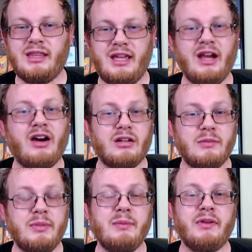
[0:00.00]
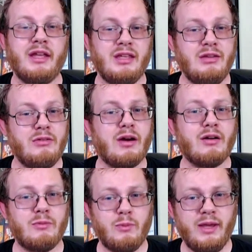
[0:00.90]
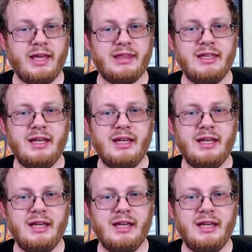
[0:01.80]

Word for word: They are the people that you are with.